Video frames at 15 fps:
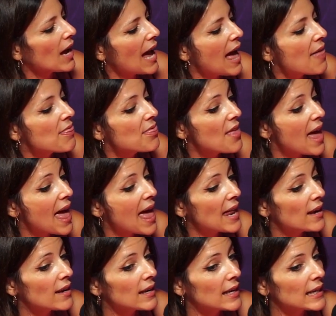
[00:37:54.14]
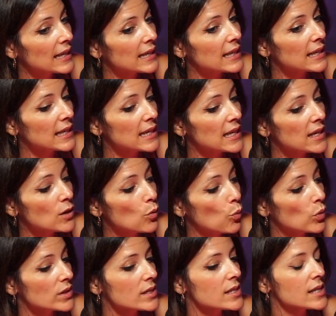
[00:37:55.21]
and then he
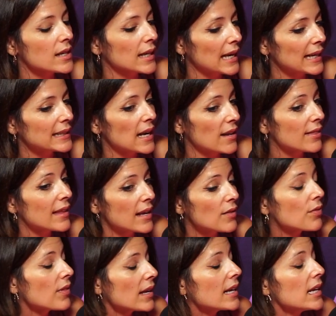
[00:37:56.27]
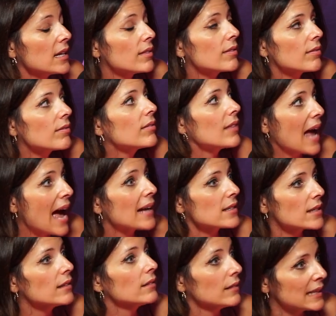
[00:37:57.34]
was kicked out. They, they he had
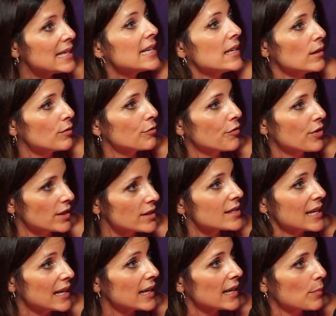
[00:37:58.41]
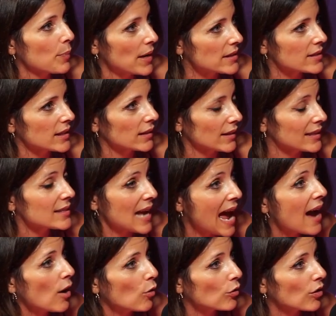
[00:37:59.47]
to leave the mm. city, basically the
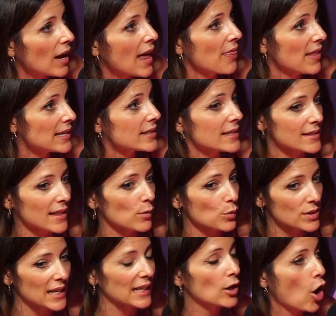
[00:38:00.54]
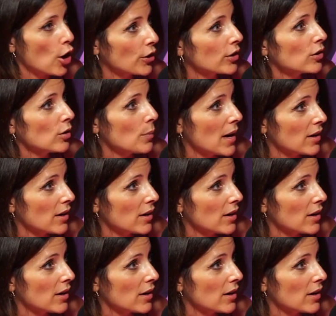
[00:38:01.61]
town, and they there was like an article about